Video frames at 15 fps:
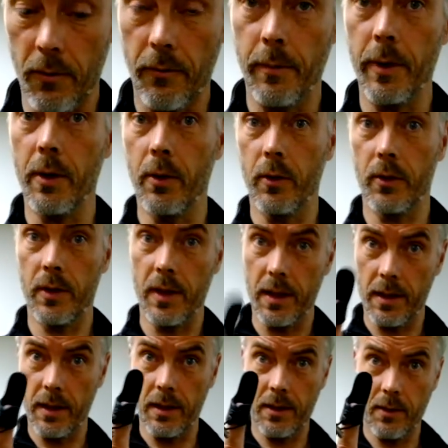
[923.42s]
of, because
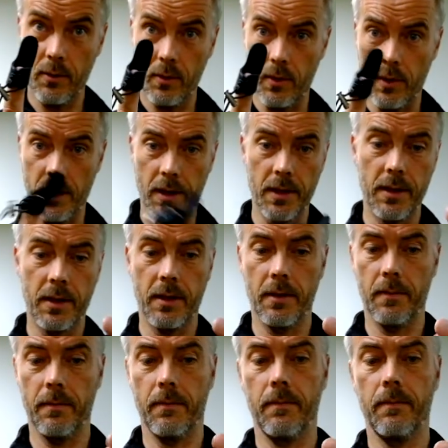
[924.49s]
this is $2.